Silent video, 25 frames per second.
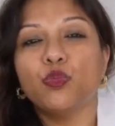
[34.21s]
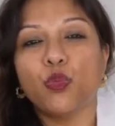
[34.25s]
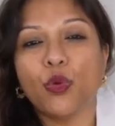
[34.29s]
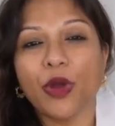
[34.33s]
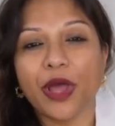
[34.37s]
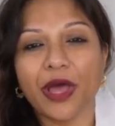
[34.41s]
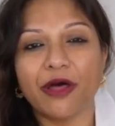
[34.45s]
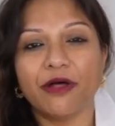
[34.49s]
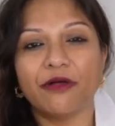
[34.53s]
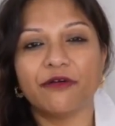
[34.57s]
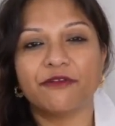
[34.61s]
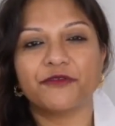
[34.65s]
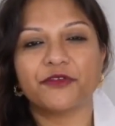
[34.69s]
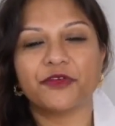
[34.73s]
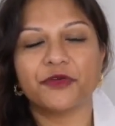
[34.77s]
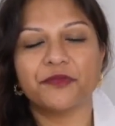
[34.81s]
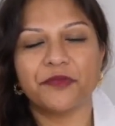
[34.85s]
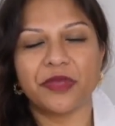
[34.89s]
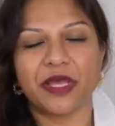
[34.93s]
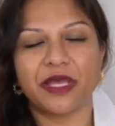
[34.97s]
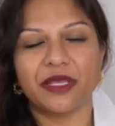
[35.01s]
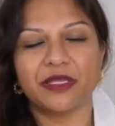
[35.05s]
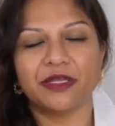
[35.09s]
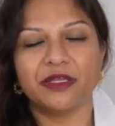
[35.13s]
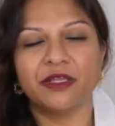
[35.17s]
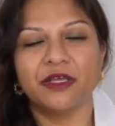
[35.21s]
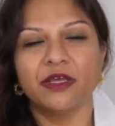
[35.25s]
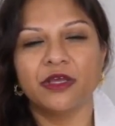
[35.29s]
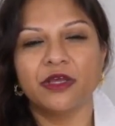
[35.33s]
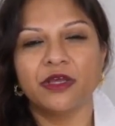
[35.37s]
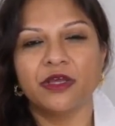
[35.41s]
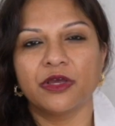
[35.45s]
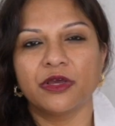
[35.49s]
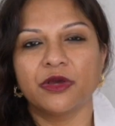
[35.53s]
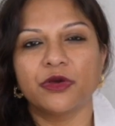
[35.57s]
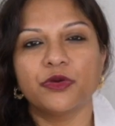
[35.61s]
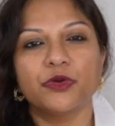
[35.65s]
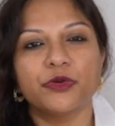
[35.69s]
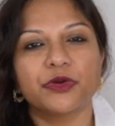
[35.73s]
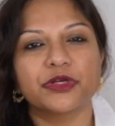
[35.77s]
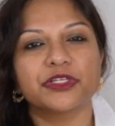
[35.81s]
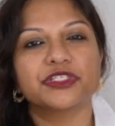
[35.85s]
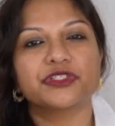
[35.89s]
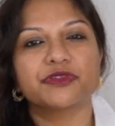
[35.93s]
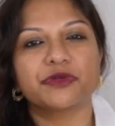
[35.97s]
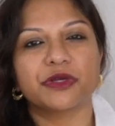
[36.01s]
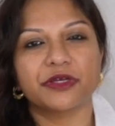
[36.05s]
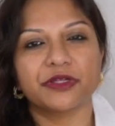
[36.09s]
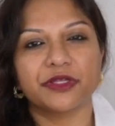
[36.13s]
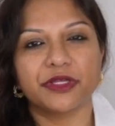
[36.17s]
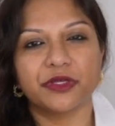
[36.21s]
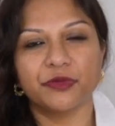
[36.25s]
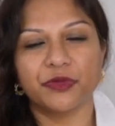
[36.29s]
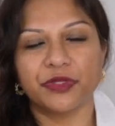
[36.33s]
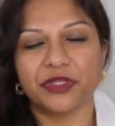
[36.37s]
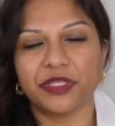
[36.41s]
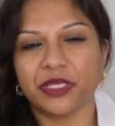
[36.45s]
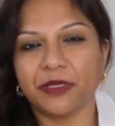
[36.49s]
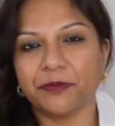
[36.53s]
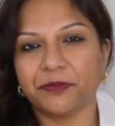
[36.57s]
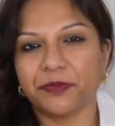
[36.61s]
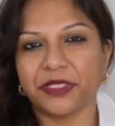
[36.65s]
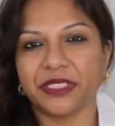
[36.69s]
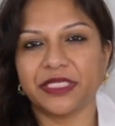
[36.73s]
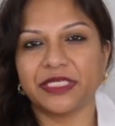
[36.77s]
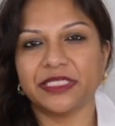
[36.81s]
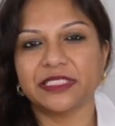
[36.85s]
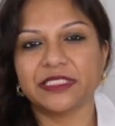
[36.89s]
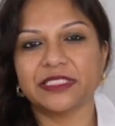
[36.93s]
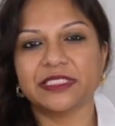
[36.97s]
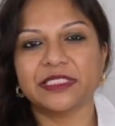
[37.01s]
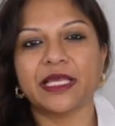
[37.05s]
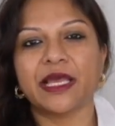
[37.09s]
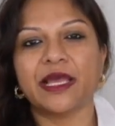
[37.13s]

well for men who are struggling with impotence.